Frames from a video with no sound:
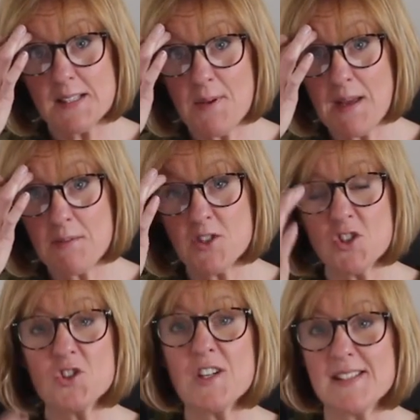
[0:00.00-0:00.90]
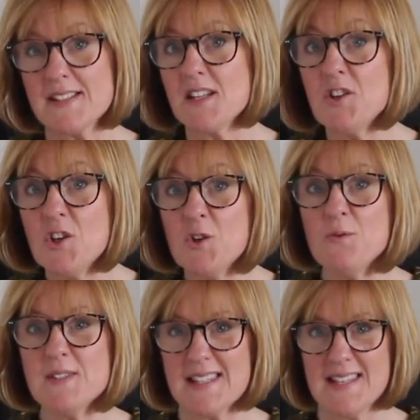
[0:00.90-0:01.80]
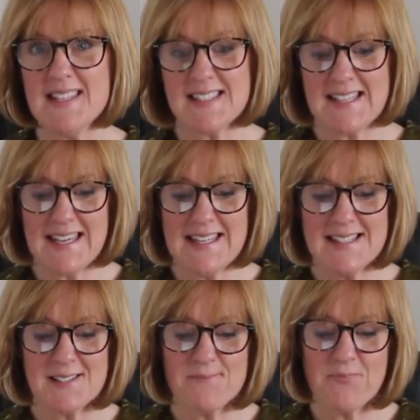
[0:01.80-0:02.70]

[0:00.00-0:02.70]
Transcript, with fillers: to be able to trust the news these days.